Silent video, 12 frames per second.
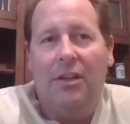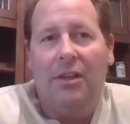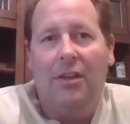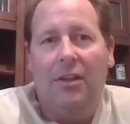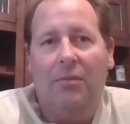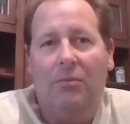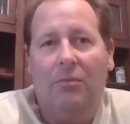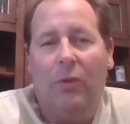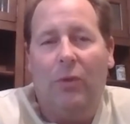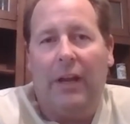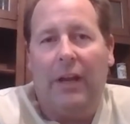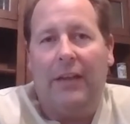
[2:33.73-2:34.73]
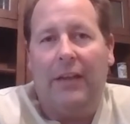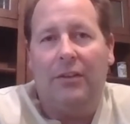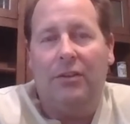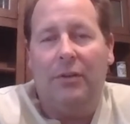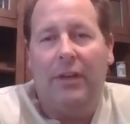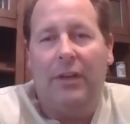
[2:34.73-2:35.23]
when I got to
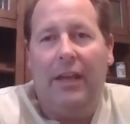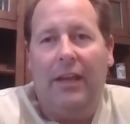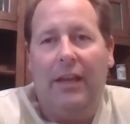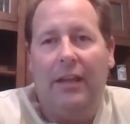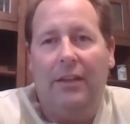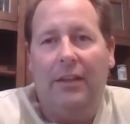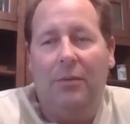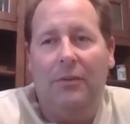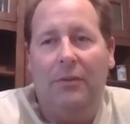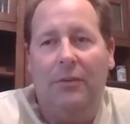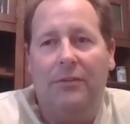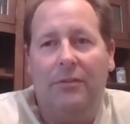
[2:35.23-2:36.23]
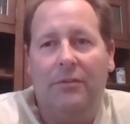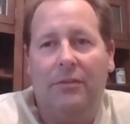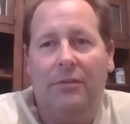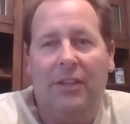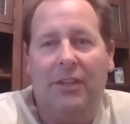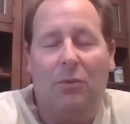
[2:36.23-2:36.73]
UNA, it was, you
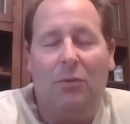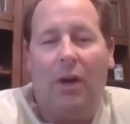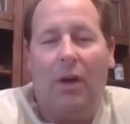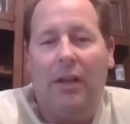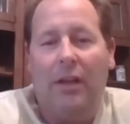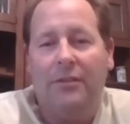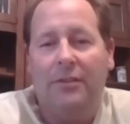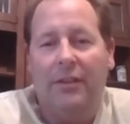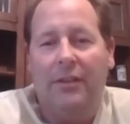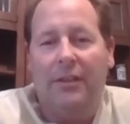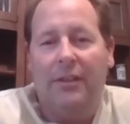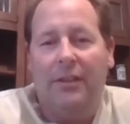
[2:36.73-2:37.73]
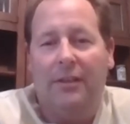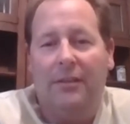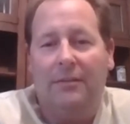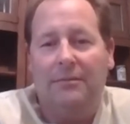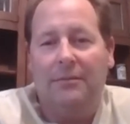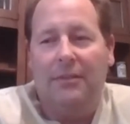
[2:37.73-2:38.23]
get to watch, and
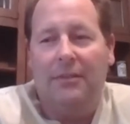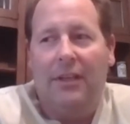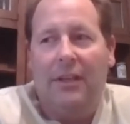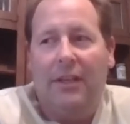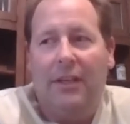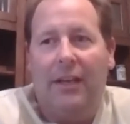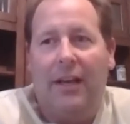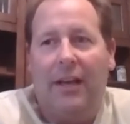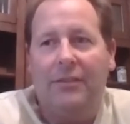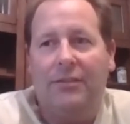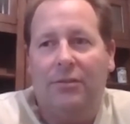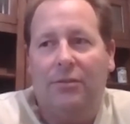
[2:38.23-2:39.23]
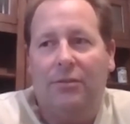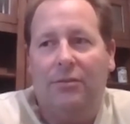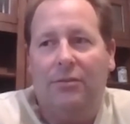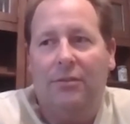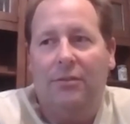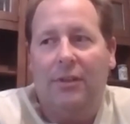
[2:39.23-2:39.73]
in high
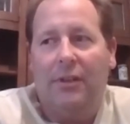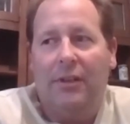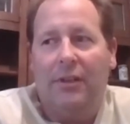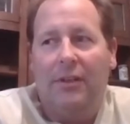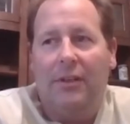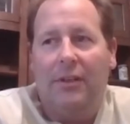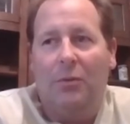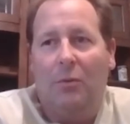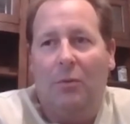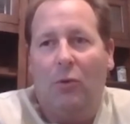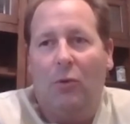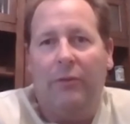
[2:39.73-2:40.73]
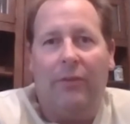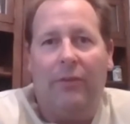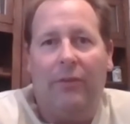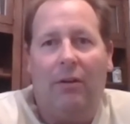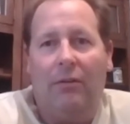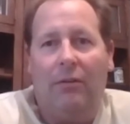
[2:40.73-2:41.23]
school you were more
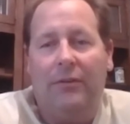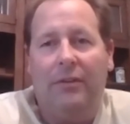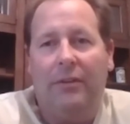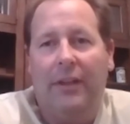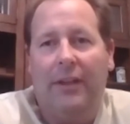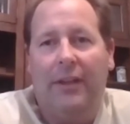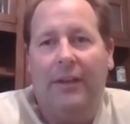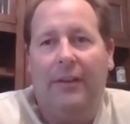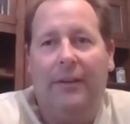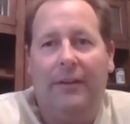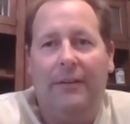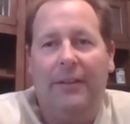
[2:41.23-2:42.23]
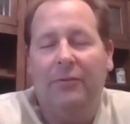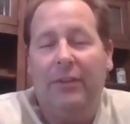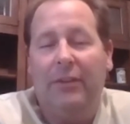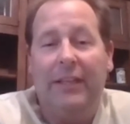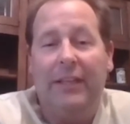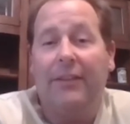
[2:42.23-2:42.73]
involved and didn't really
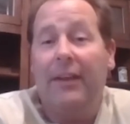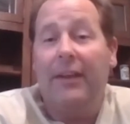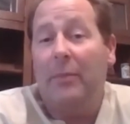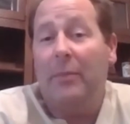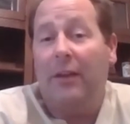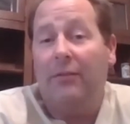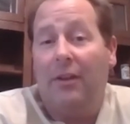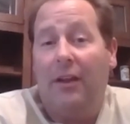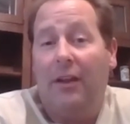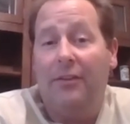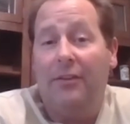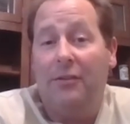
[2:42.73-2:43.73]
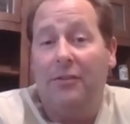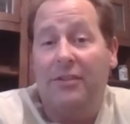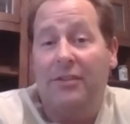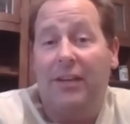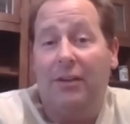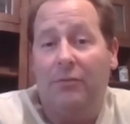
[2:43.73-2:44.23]
get to think about it a lot. You know, you just
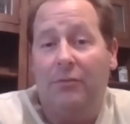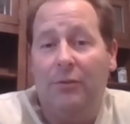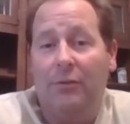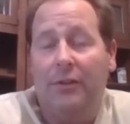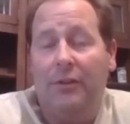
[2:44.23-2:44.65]
had to go do it.